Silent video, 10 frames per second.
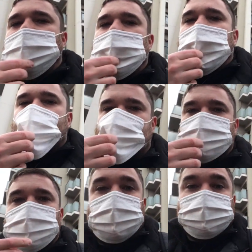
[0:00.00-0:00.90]
And
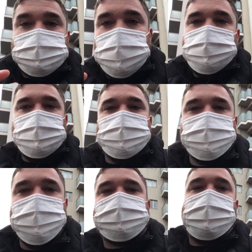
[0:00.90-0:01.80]
as
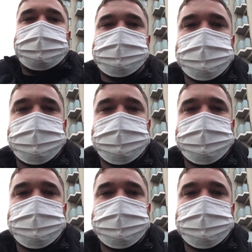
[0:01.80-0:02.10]
you're saying in